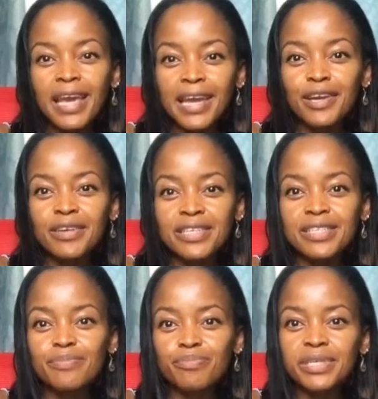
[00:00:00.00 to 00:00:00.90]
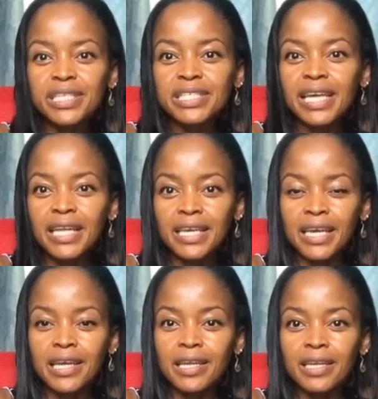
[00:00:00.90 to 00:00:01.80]
Hair is pretty
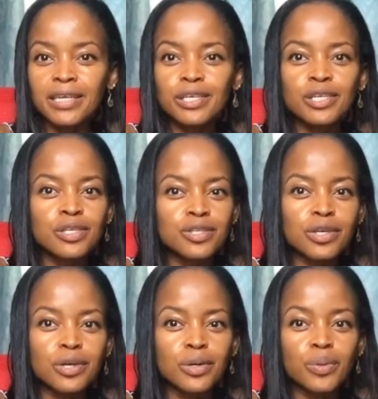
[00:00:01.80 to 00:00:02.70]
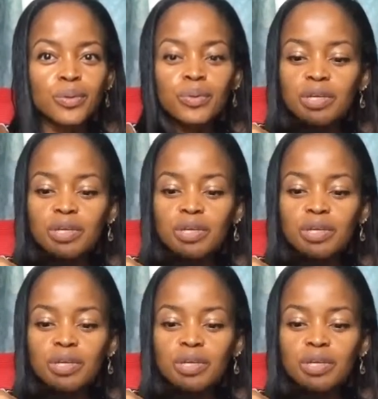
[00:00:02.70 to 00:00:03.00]
delicate, so